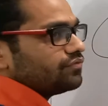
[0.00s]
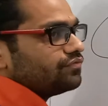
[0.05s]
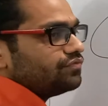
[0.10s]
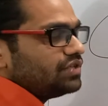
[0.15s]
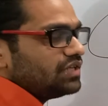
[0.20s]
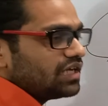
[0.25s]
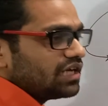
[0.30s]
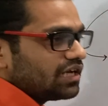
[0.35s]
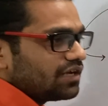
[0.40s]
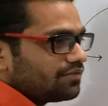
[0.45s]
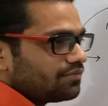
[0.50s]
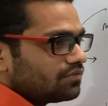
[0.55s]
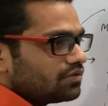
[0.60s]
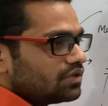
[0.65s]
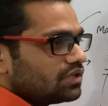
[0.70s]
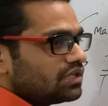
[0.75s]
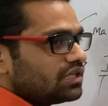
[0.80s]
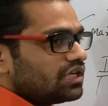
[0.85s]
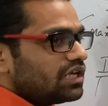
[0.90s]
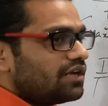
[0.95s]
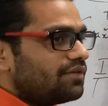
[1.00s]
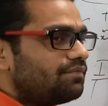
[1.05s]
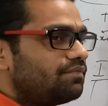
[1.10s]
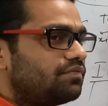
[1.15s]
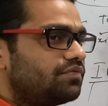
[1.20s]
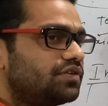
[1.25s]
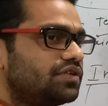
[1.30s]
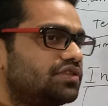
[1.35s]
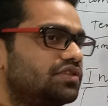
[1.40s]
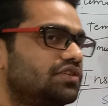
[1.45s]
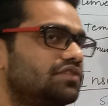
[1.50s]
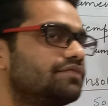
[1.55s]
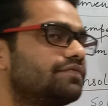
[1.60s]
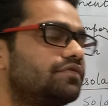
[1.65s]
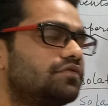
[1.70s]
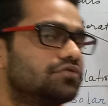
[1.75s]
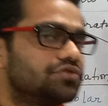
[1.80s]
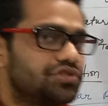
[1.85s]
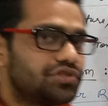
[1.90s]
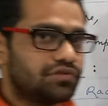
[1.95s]
we have everything
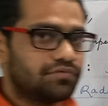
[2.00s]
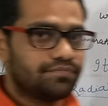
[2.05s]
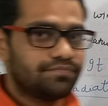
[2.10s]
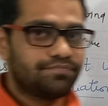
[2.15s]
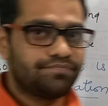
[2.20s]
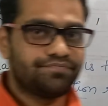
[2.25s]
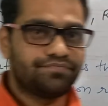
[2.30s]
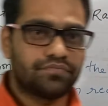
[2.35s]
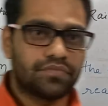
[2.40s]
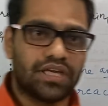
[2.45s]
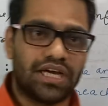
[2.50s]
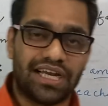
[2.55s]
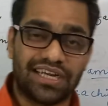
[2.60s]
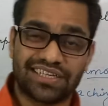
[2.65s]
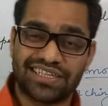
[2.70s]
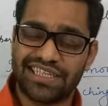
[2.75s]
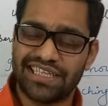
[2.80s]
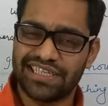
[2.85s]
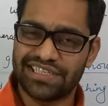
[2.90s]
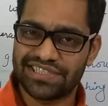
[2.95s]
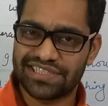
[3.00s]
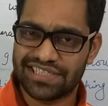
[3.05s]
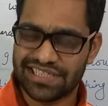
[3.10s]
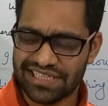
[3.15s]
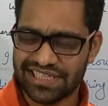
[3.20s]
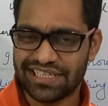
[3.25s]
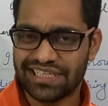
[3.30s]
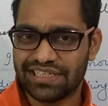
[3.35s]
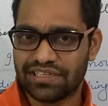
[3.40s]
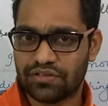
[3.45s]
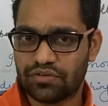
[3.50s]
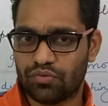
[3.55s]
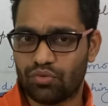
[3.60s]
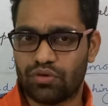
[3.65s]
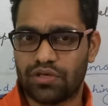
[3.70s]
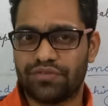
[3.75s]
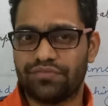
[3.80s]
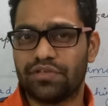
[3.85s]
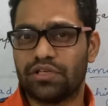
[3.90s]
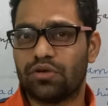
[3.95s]
frozen. Arctic Sea,
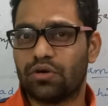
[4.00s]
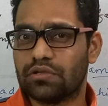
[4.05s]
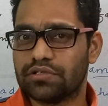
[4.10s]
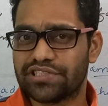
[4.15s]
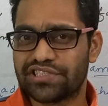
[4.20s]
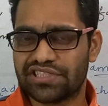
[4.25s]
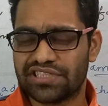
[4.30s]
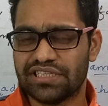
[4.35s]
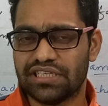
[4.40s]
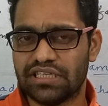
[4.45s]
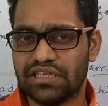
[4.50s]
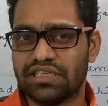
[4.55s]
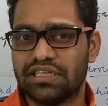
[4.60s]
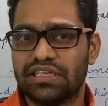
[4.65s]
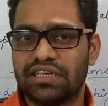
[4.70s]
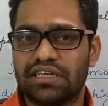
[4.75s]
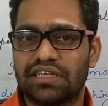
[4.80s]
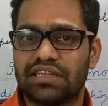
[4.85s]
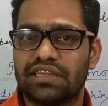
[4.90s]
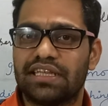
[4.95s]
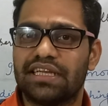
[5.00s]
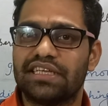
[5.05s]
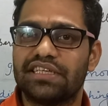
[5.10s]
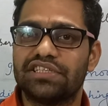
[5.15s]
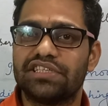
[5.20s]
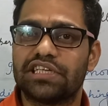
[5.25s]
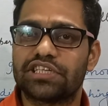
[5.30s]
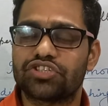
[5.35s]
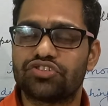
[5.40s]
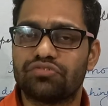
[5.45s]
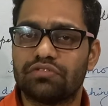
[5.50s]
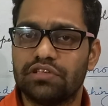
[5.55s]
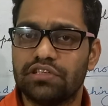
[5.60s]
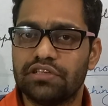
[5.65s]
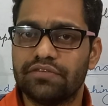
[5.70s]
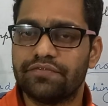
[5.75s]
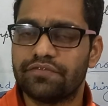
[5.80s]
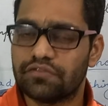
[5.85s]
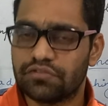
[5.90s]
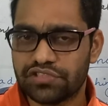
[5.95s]
what we call sea, that is actually
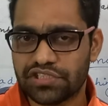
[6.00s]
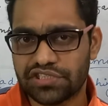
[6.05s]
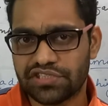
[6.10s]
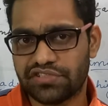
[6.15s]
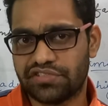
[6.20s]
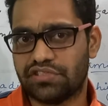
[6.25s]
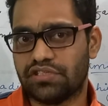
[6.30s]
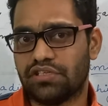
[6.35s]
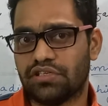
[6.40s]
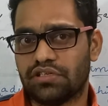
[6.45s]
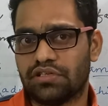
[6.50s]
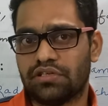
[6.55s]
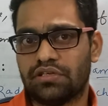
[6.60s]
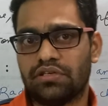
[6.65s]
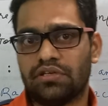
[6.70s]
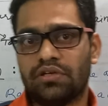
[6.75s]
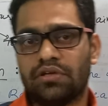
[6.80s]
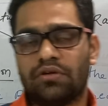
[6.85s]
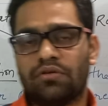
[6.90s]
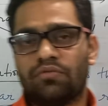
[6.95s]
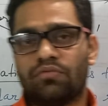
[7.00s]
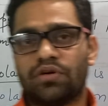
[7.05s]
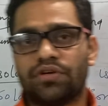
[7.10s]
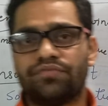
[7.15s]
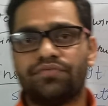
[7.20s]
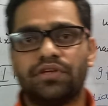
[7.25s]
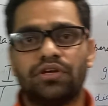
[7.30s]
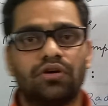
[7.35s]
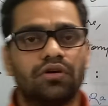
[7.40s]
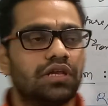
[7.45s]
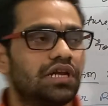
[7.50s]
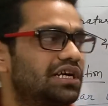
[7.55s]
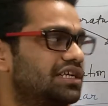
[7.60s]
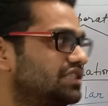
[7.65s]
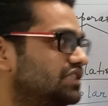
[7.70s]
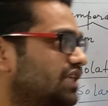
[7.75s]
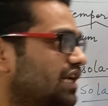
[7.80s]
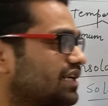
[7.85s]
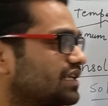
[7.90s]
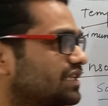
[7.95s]
a frozen sea. What we call
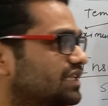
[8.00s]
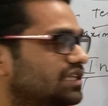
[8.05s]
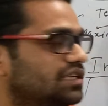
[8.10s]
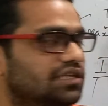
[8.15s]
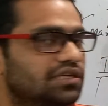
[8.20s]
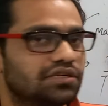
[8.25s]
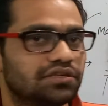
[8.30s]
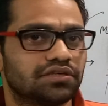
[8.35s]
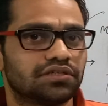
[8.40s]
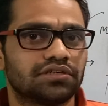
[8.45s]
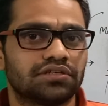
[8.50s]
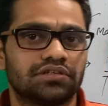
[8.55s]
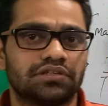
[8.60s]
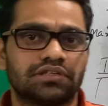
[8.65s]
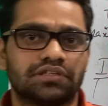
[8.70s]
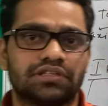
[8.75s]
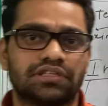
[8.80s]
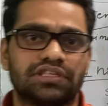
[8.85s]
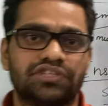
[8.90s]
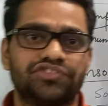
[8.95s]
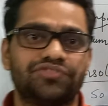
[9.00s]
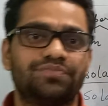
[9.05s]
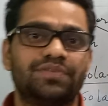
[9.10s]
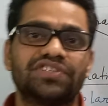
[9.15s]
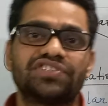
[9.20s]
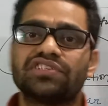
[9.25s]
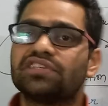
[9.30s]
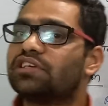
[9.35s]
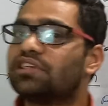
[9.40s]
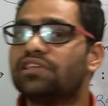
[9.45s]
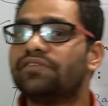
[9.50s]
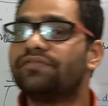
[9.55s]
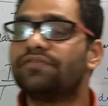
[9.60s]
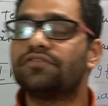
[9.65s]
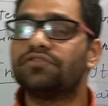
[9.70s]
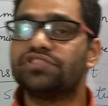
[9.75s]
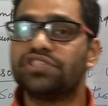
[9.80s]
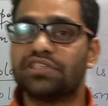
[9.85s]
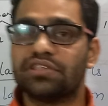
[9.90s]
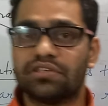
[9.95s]
Antarctica is basically
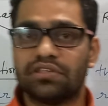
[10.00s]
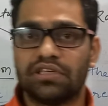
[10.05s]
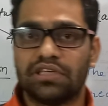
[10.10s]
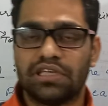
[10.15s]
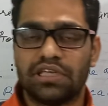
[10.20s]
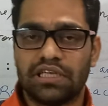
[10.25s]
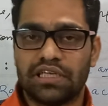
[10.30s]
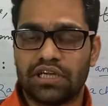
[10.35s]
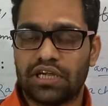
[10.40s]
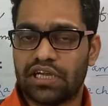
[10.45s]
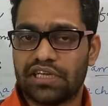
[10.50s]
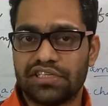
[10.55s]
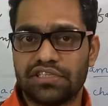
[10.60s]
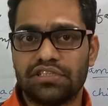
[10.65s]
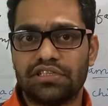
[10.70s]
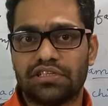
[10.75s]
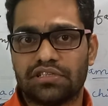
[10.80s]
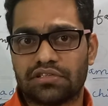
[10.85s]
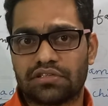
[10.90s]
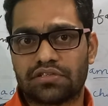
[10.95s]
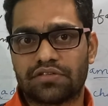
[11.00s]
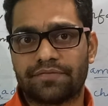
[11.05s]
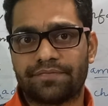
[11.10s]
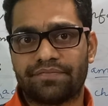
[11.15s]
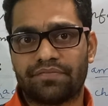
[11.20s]
frozen continent,